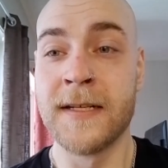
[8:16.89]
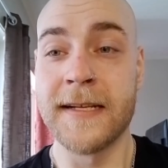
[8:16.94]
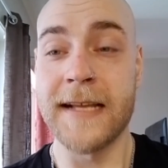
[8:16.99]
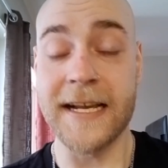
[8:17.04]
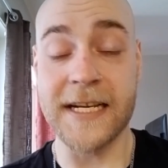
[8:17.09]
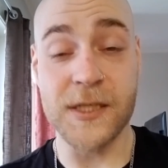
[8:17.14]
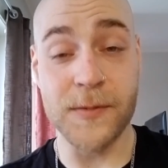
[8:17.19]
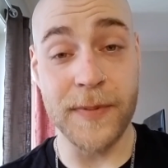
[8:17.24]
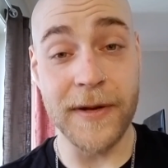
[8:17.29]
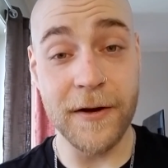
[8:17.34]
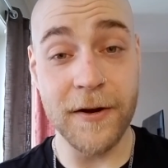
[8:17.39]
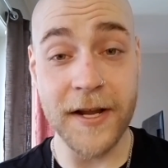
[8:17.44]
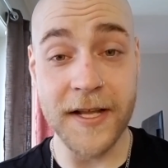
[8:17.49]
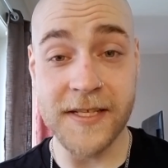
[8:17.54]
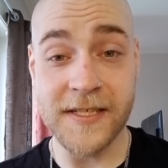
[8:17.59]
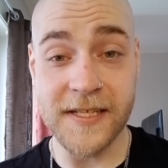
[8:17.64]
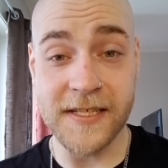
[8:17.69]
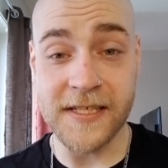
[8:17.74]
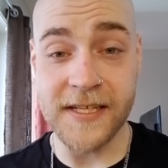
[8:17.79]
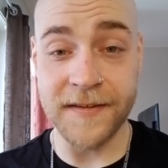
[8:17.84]

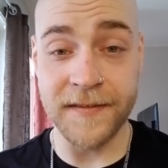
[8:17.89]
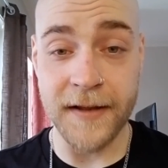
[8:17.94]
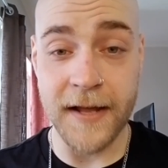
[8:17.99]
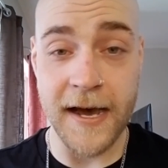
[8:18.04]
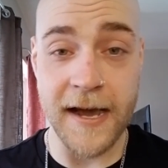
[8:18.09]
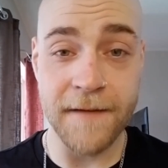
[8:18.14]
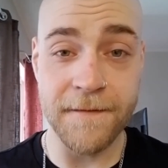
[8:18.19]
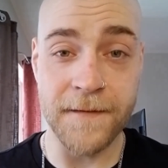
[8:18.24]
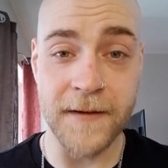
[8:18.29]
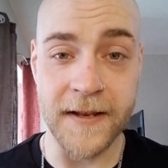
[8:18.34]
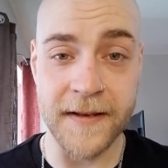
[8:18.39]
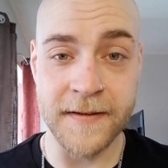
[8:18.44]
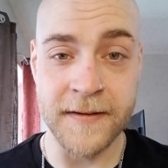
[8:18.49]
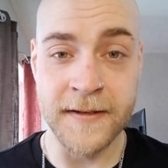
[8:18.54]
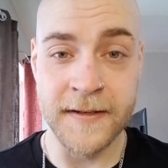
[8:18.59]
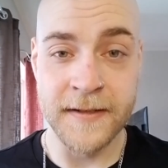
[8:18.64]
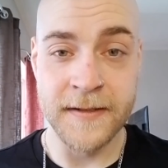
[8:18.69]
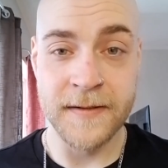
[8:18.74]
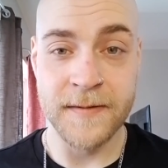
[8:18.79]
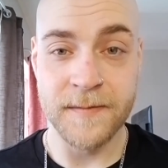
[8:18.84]
experiences in life, and
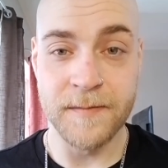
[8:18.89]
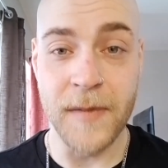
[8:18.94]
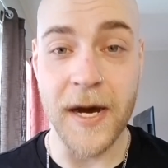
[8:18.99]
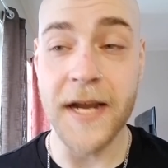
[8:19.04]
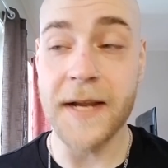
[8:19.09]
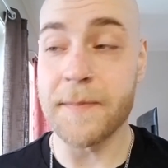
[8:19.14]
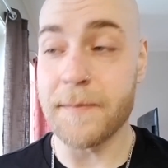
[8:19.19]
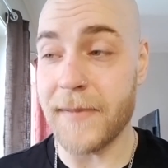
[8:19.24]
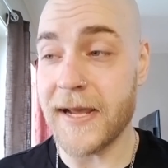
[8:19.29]
might